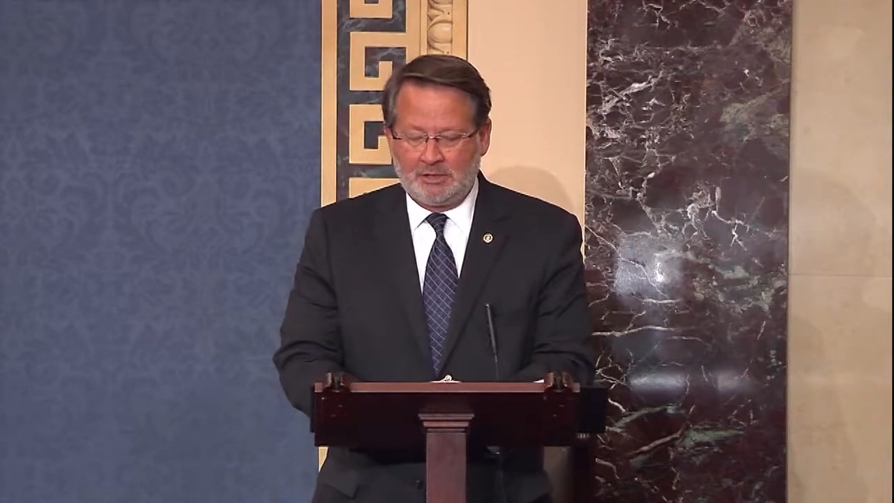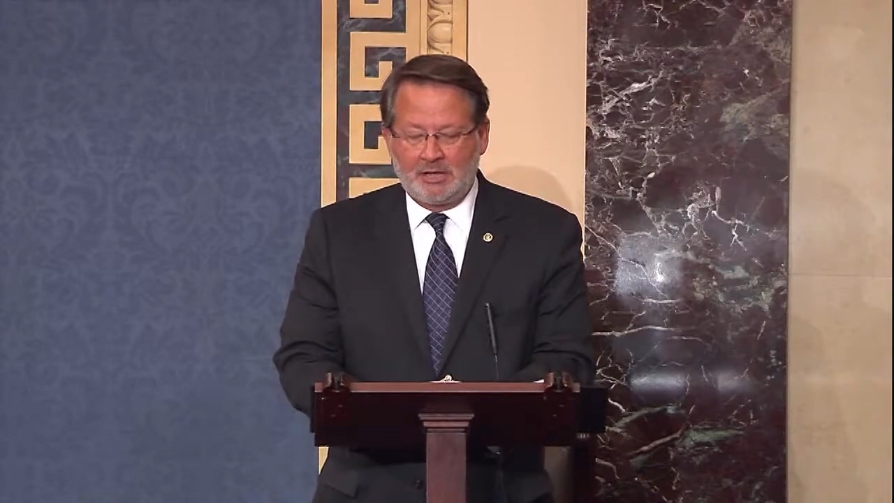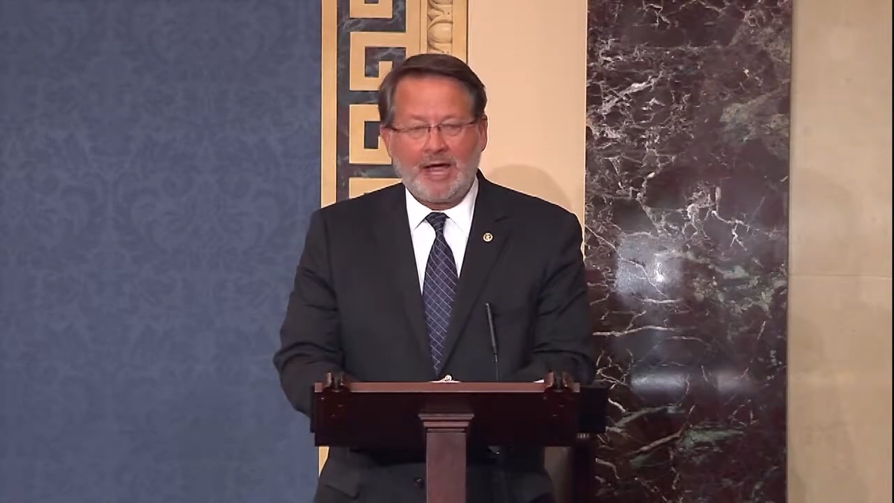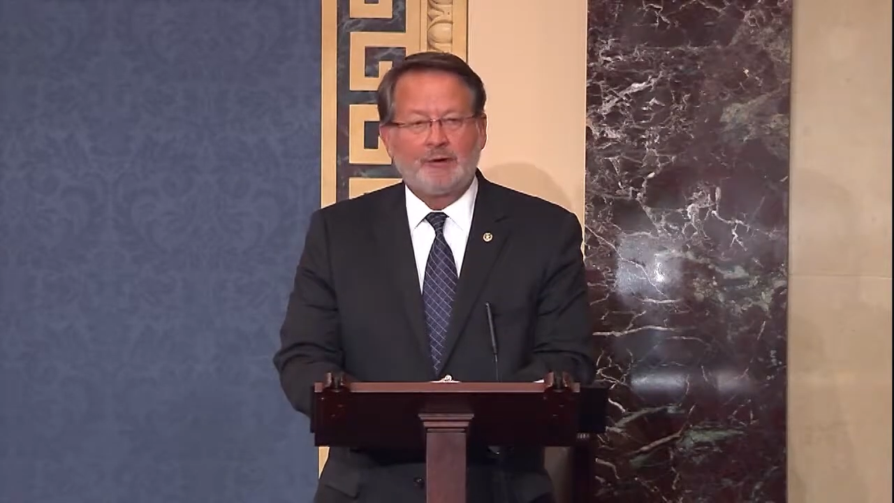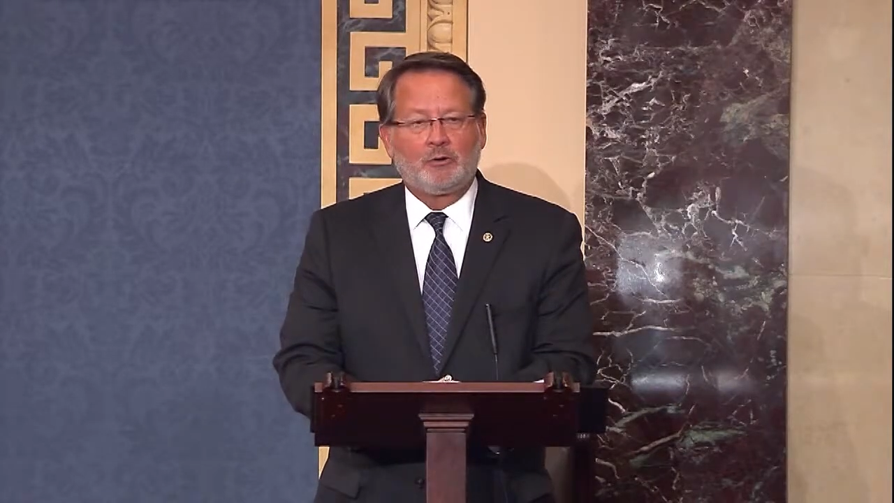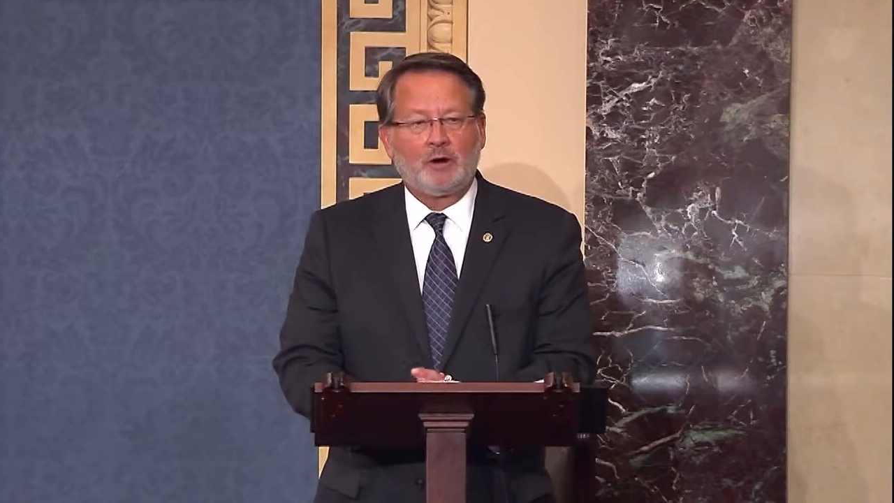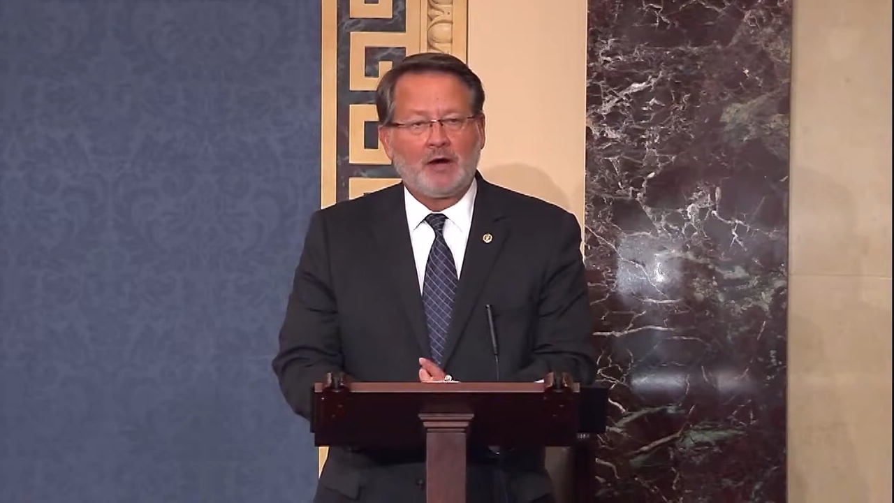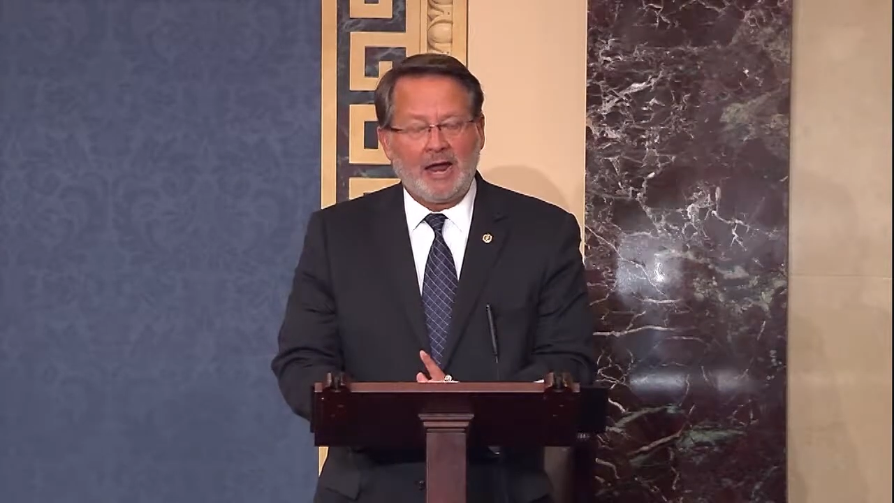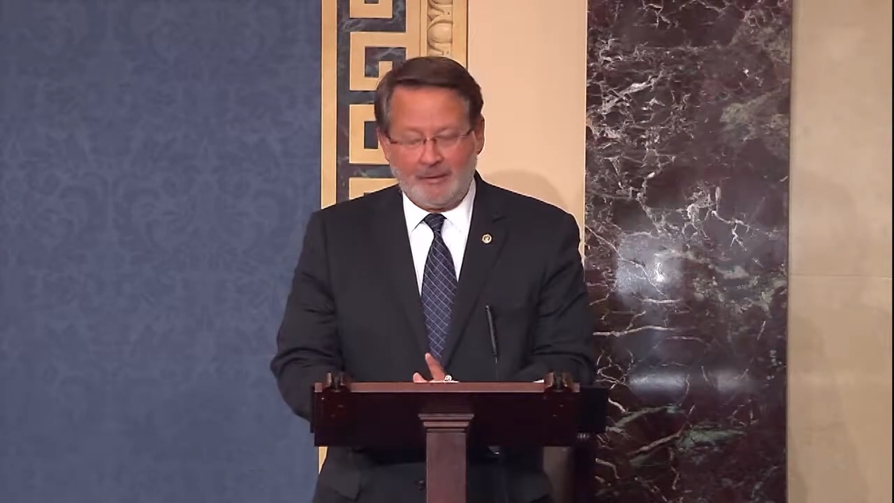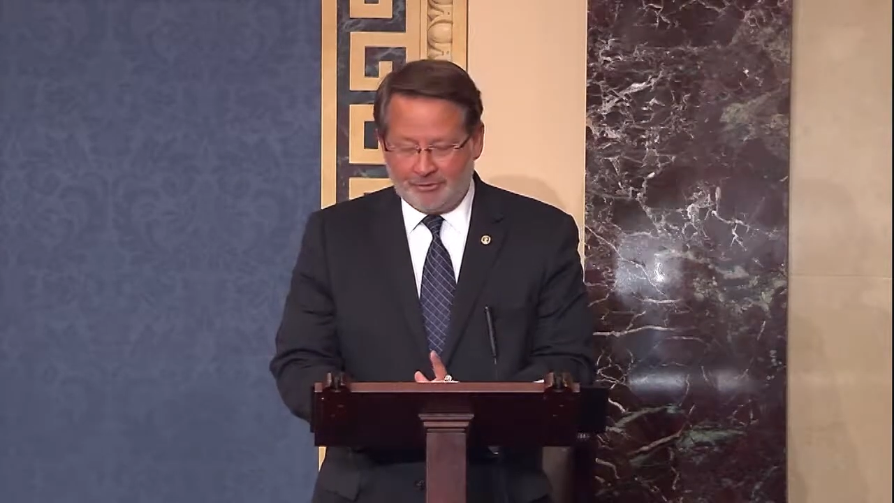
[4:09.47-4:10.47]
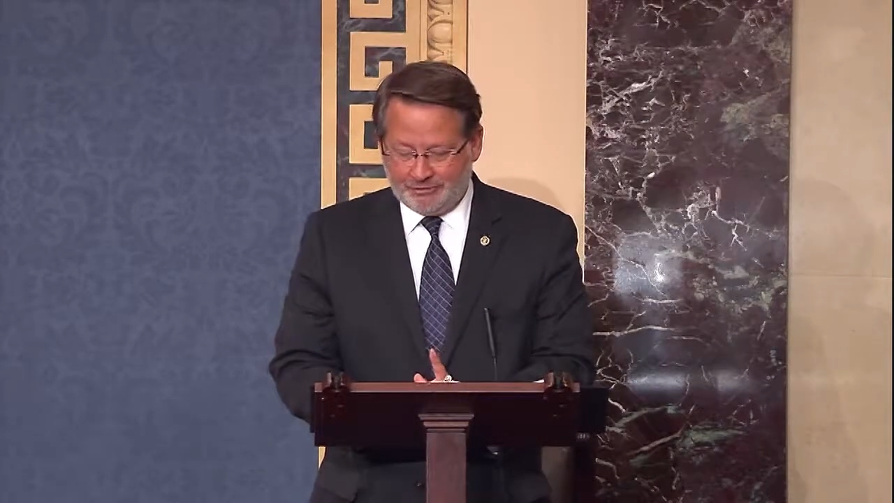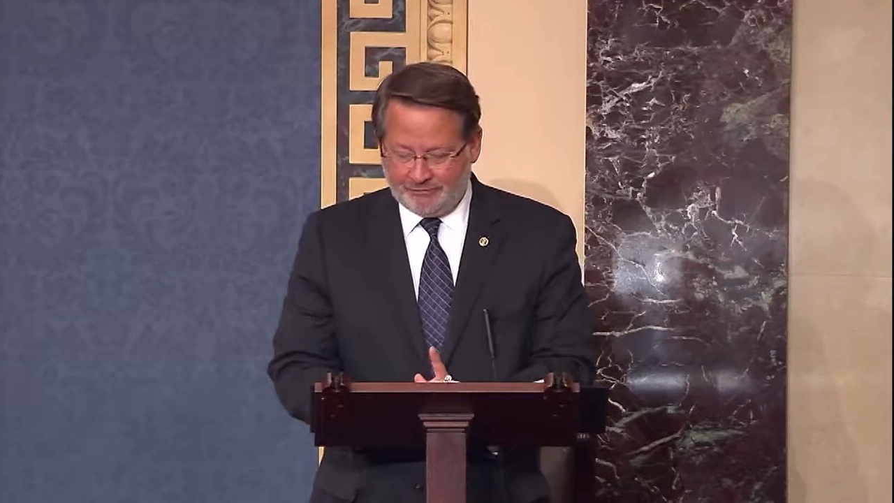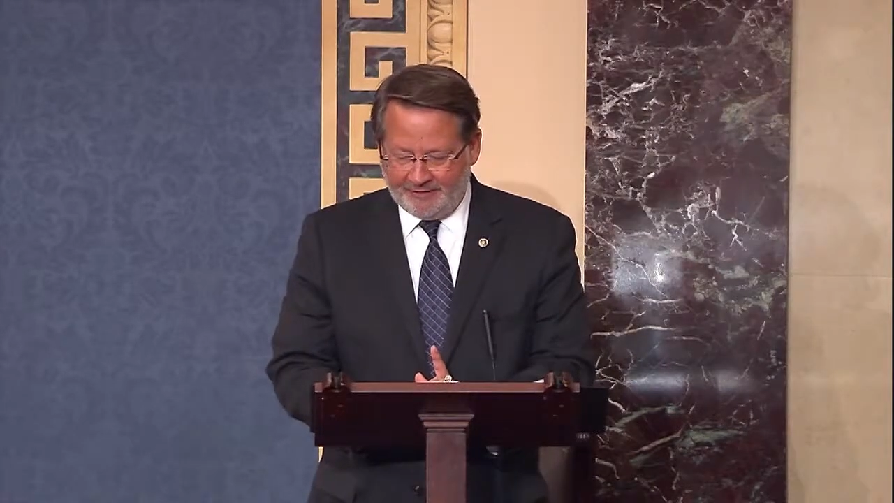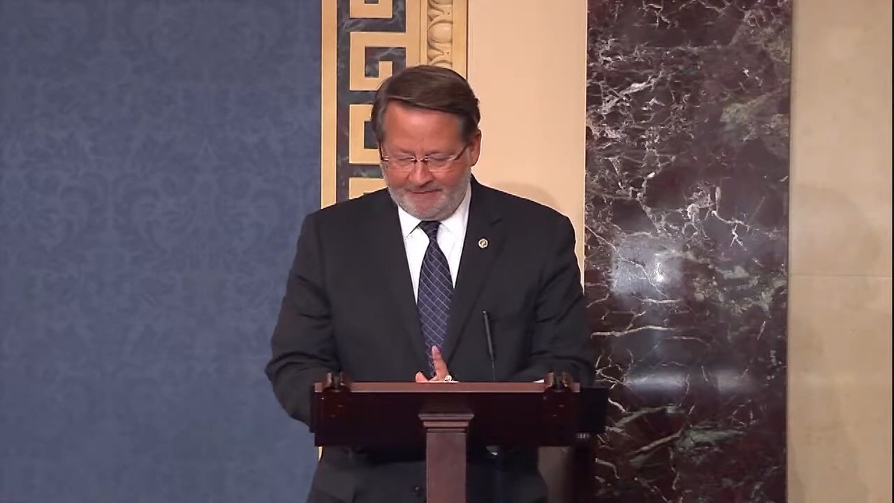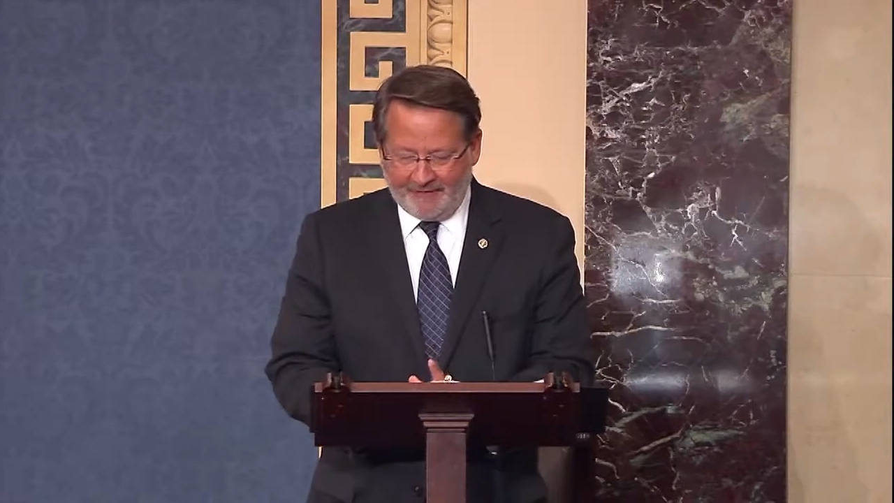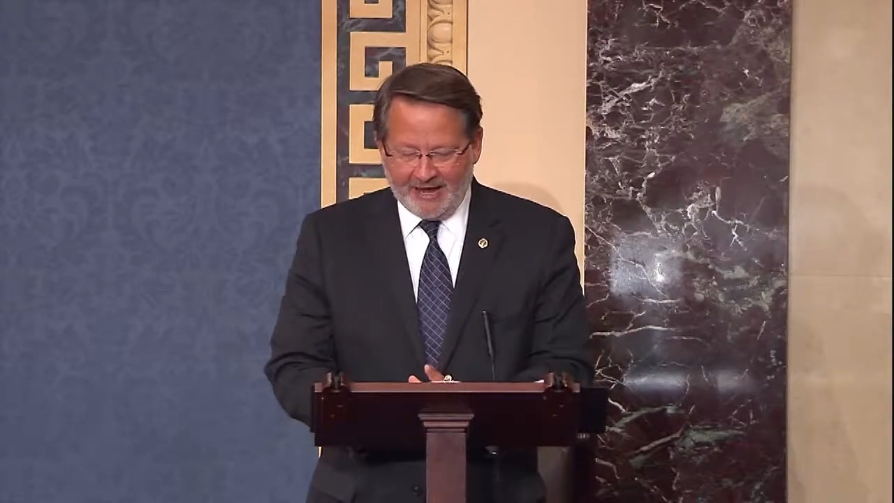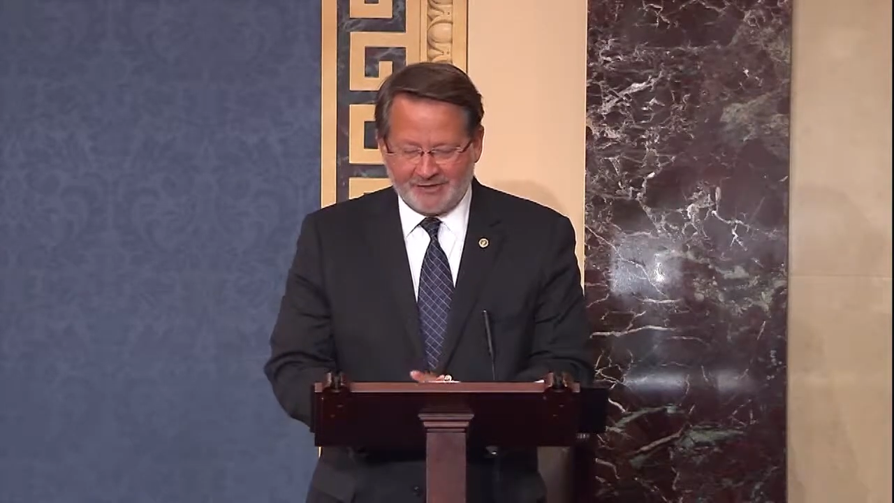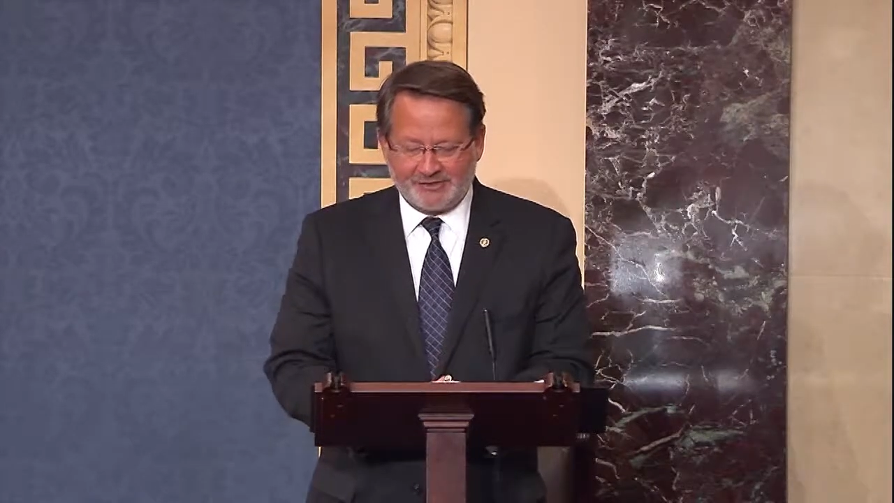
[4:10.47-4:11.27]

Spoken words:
and were able to advance